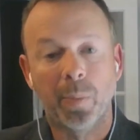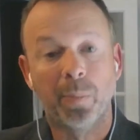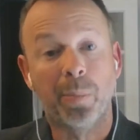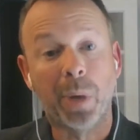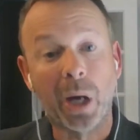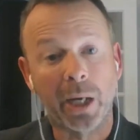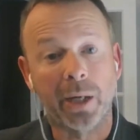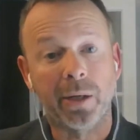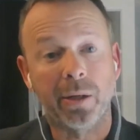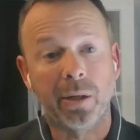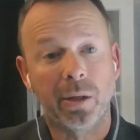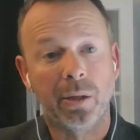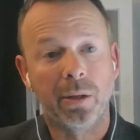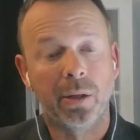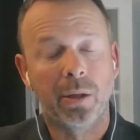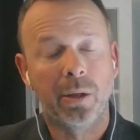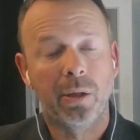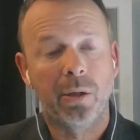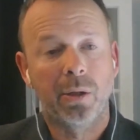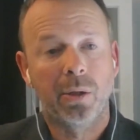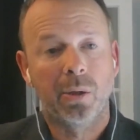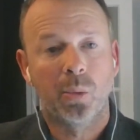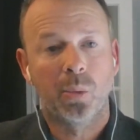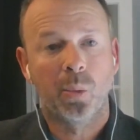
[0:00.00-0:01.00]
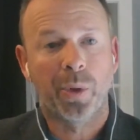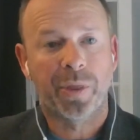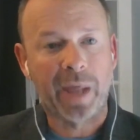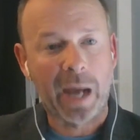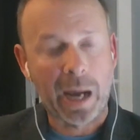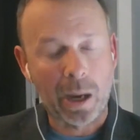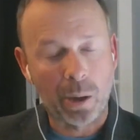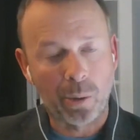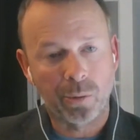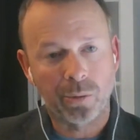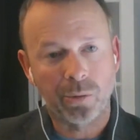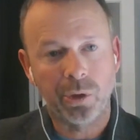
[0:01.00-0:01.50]
But
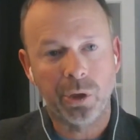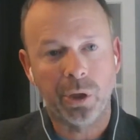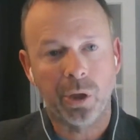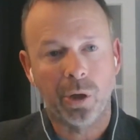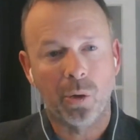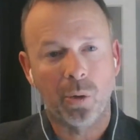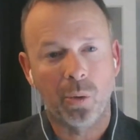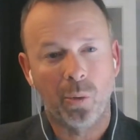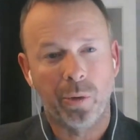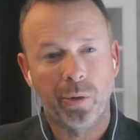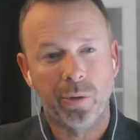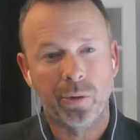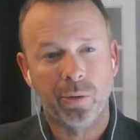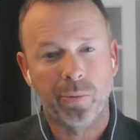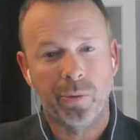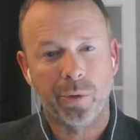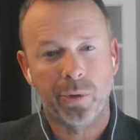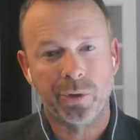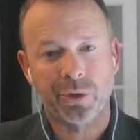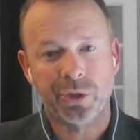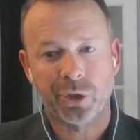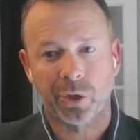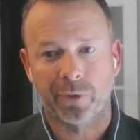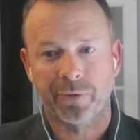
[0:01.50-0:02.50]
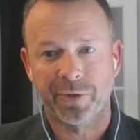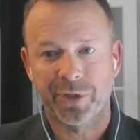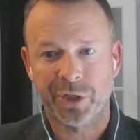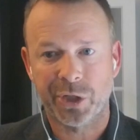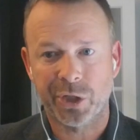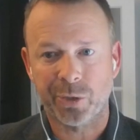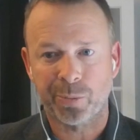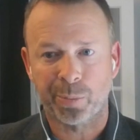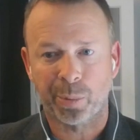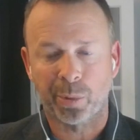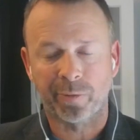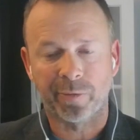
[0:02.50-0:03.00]
without the
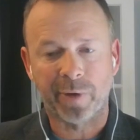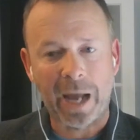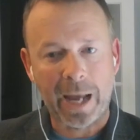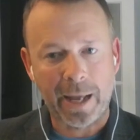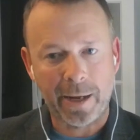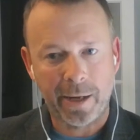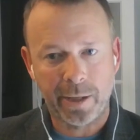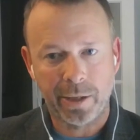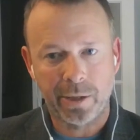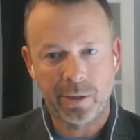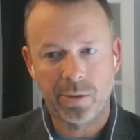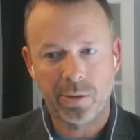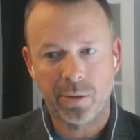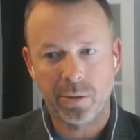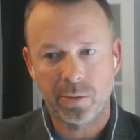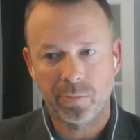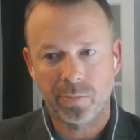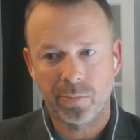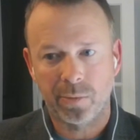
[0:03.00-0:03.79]
services provided